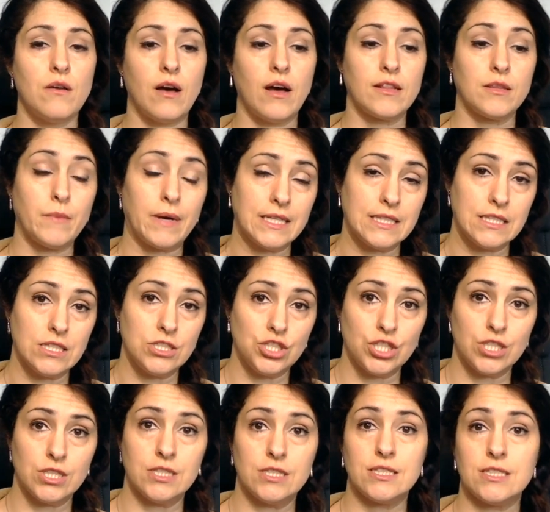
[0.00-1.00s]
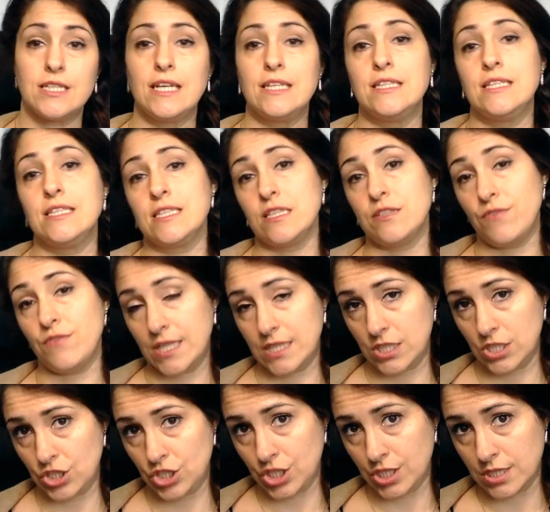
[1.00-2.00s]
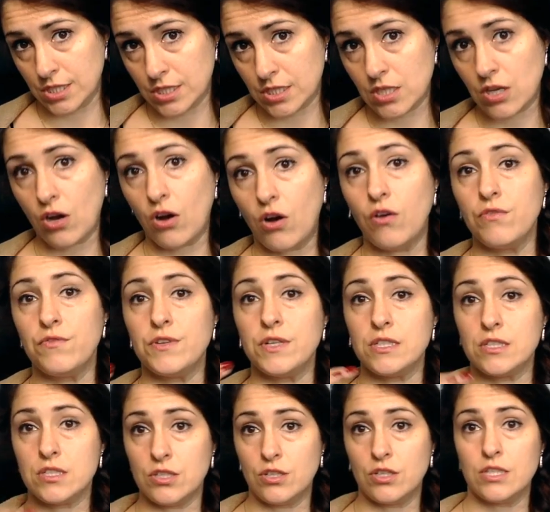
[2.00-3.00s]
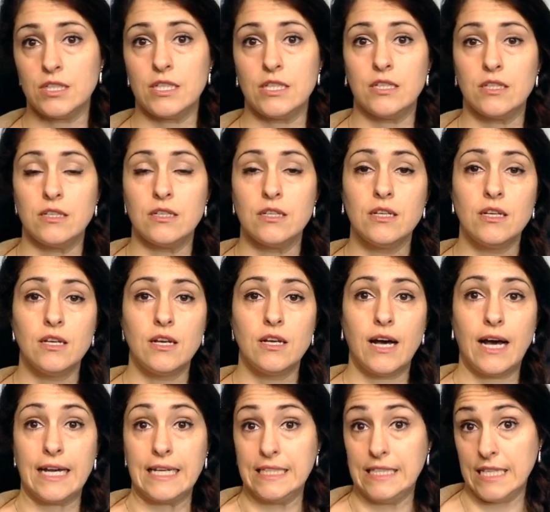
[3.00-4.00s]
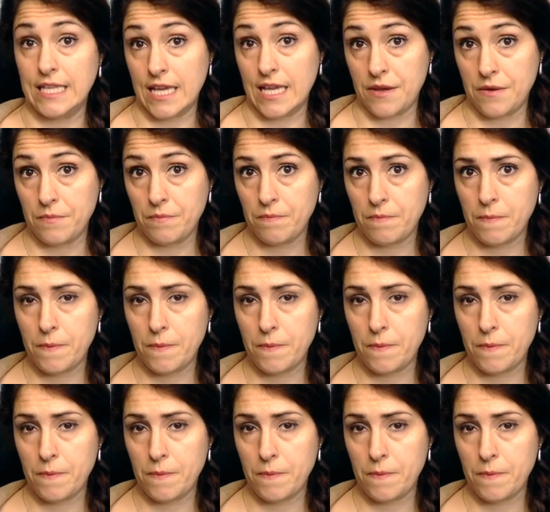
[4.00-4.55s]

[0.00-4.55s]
advantages and disadvantages of a certain idea.